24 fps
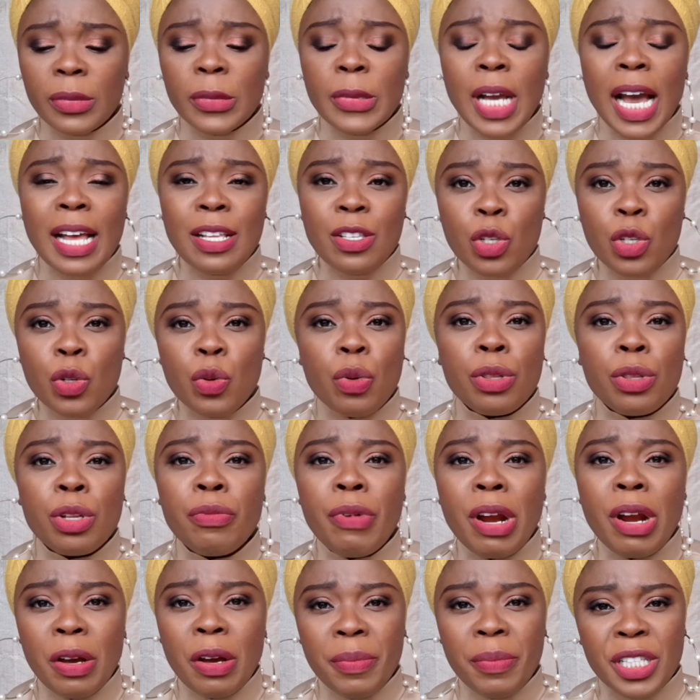And so the
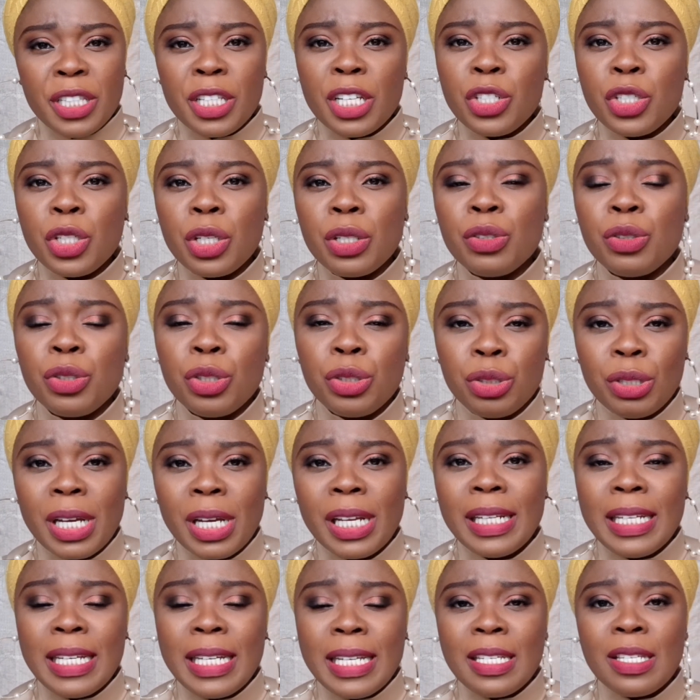recommendation
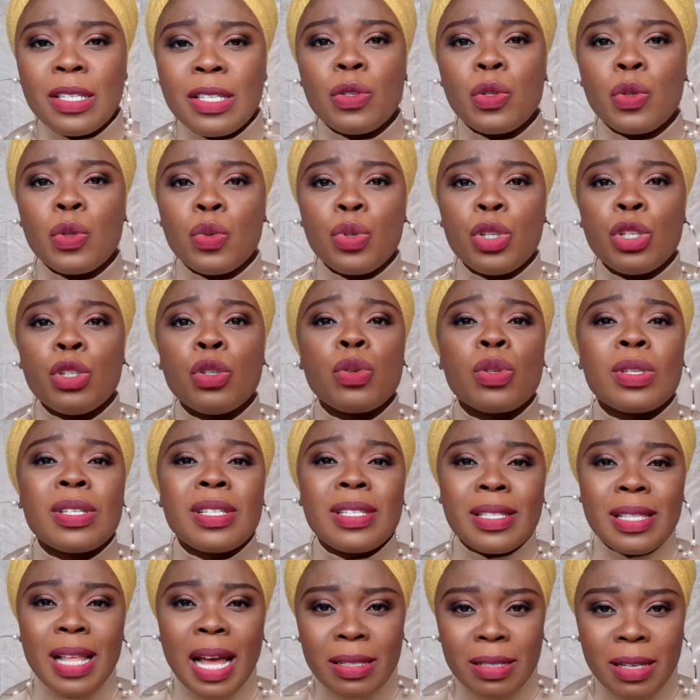usually is to
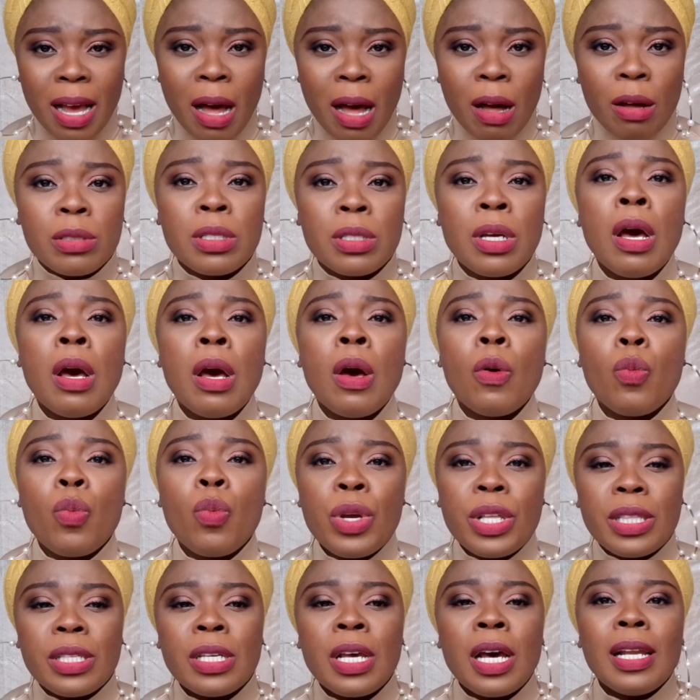start out
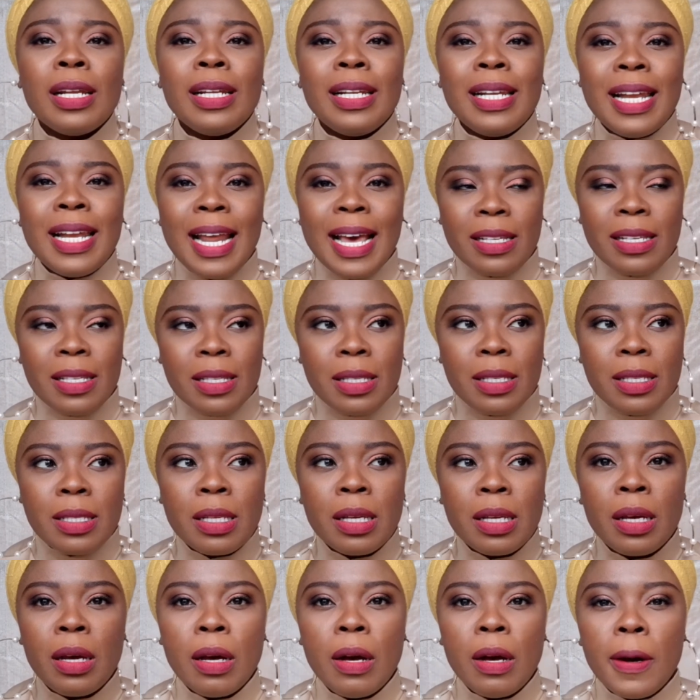with less
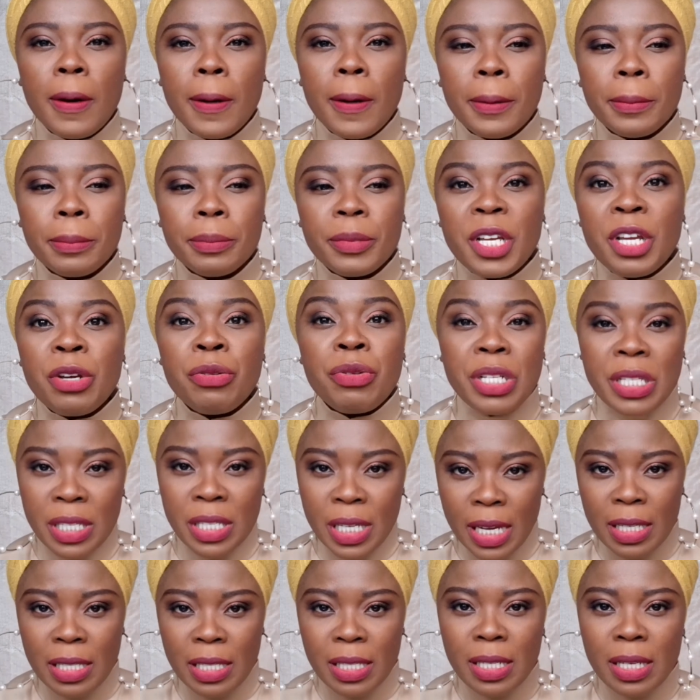
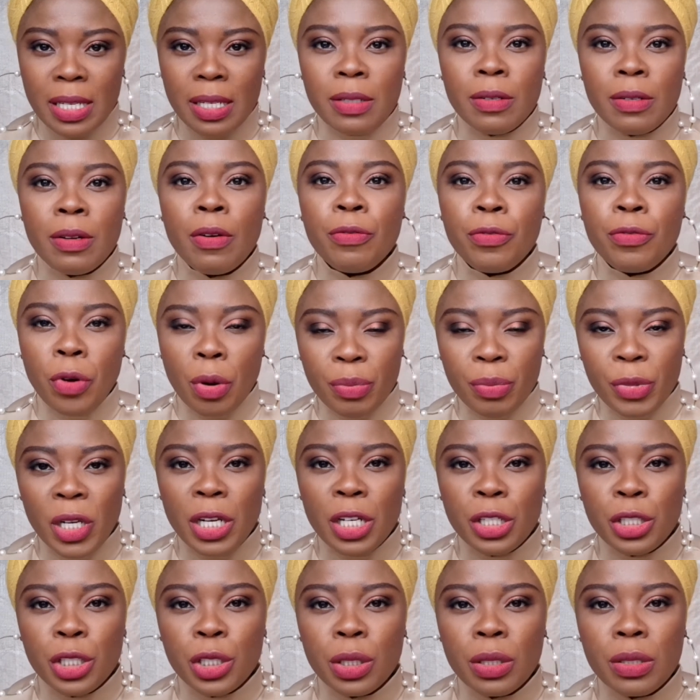irritating
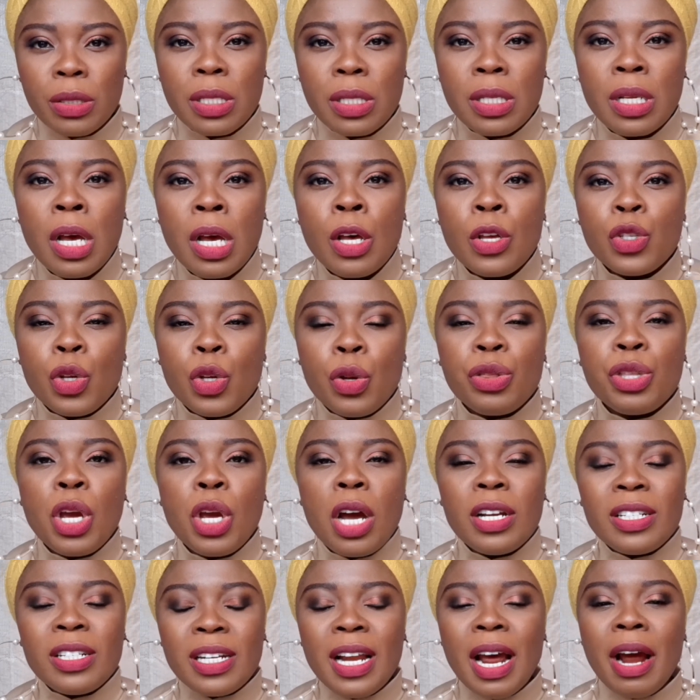formulations. So the
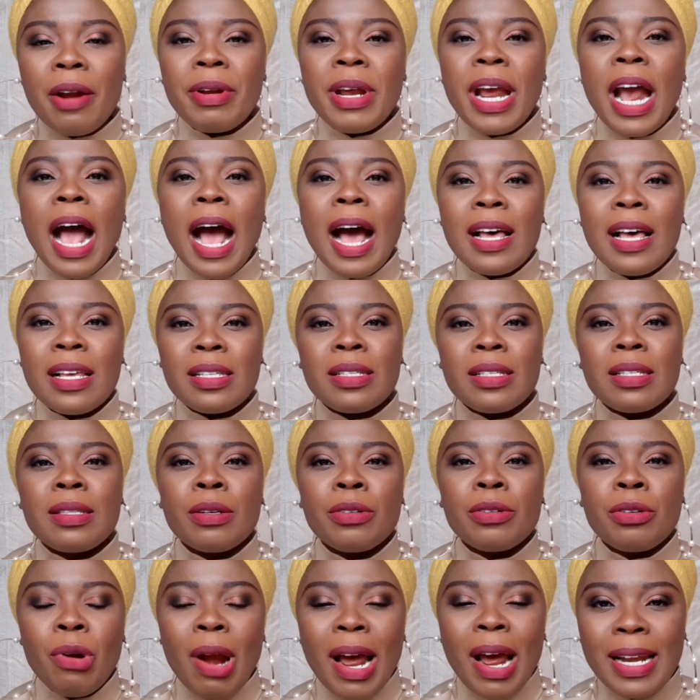Ordinary has the
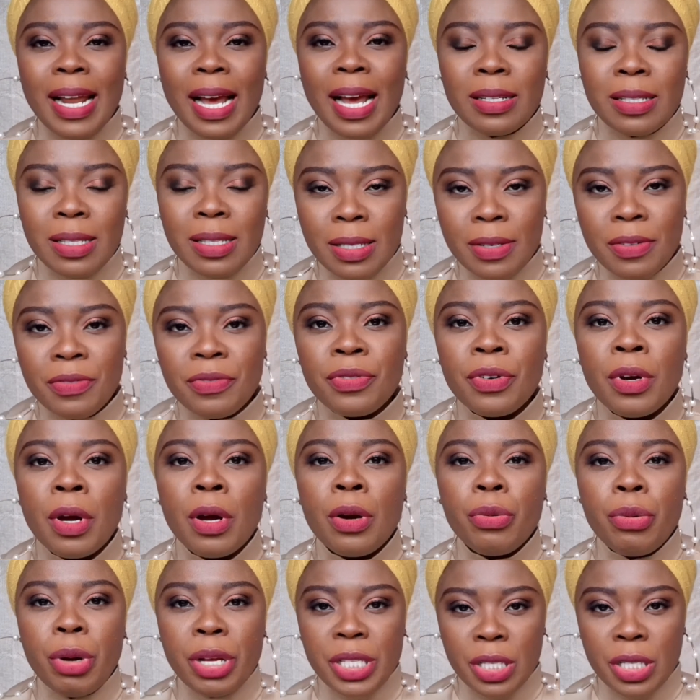Granactive
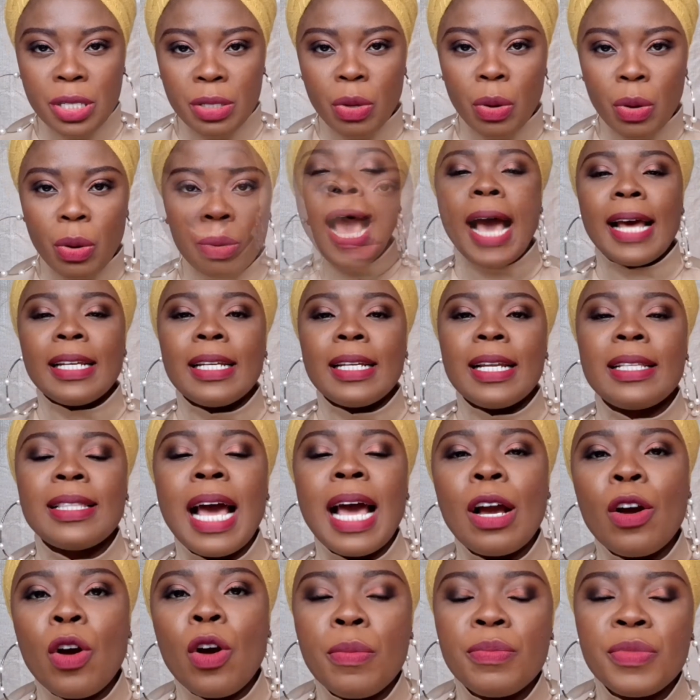retinol, and
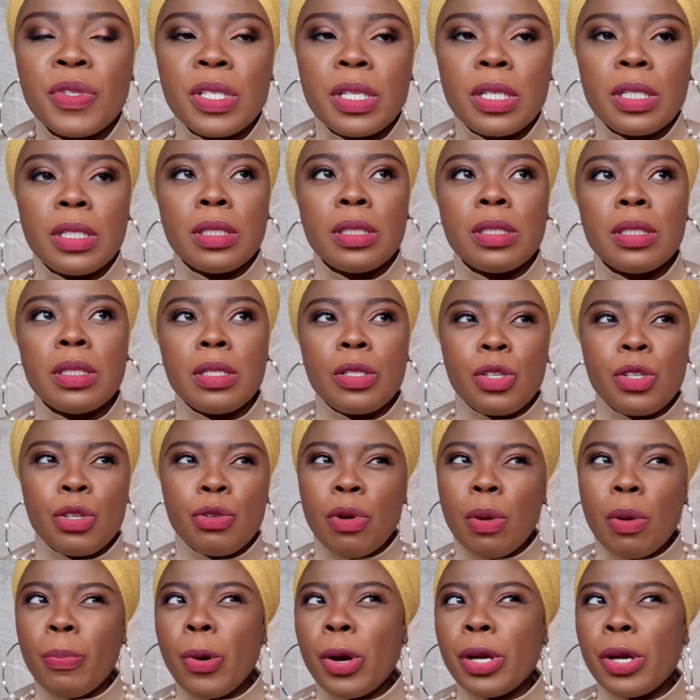that comes in
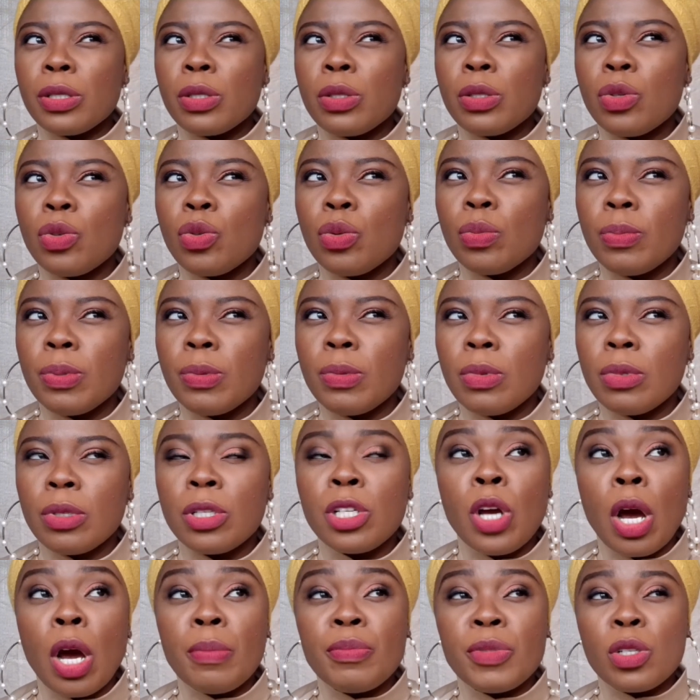0.2, it
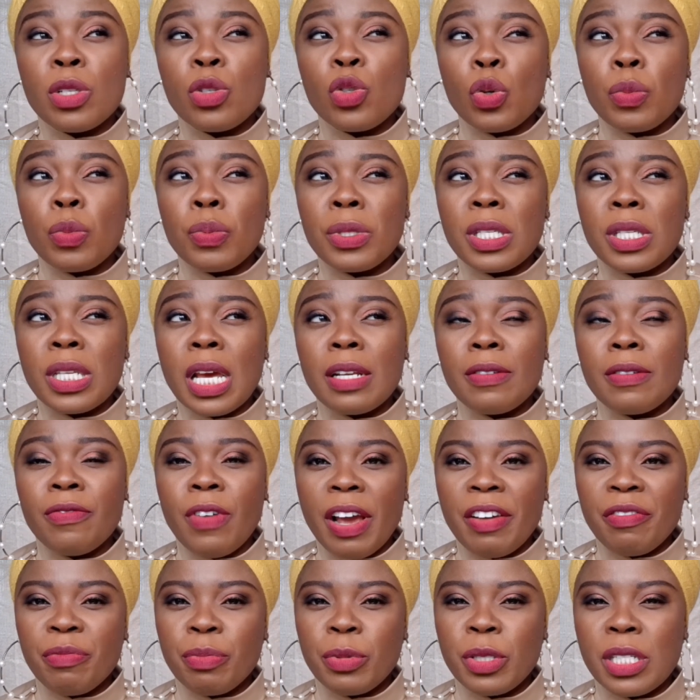comes in 2%,
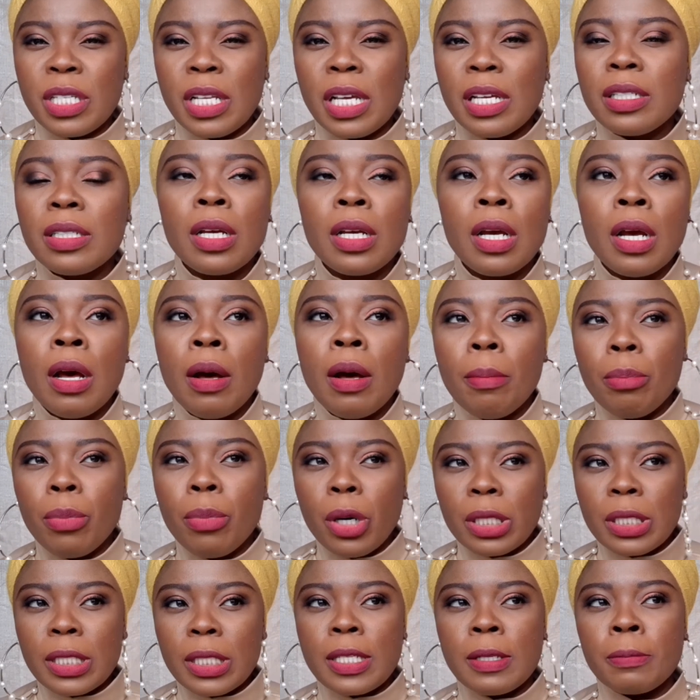5%,
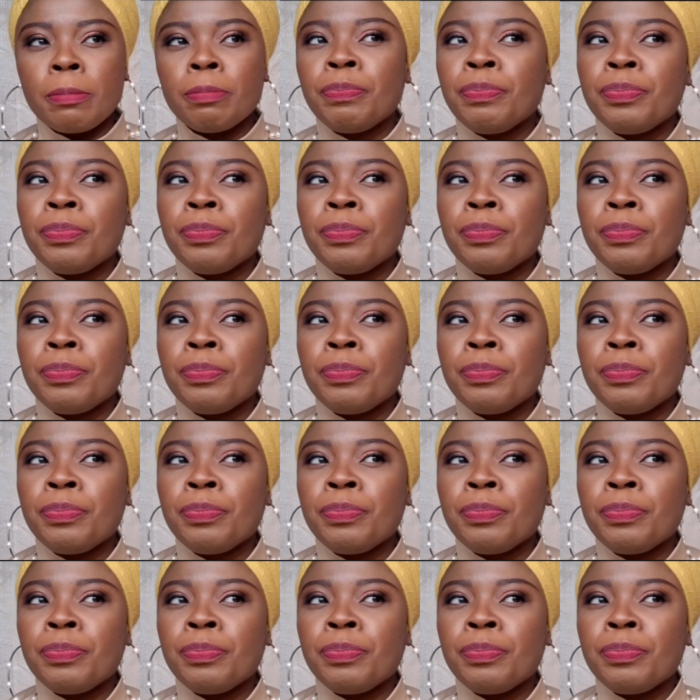but